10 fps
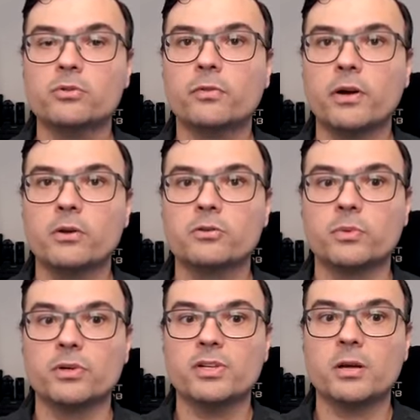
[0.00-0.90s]
files
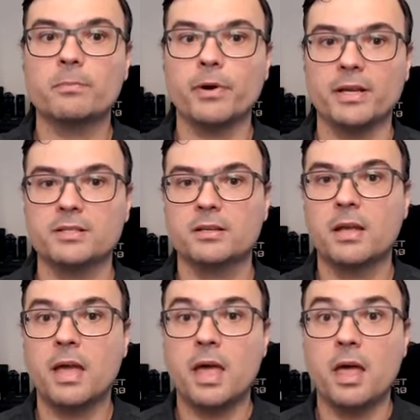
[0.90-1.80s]
were decompressed,
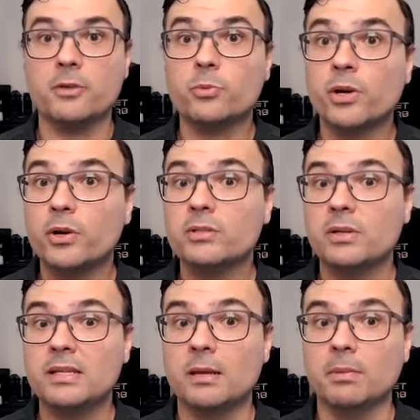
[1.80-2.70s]
as we're going to
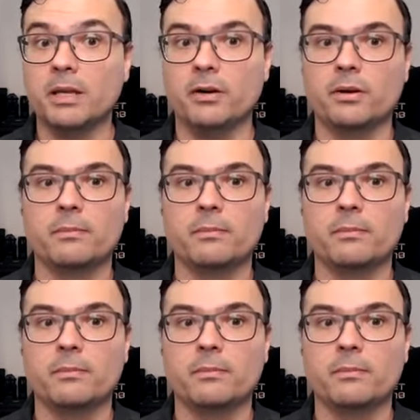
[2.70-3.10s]
need them later.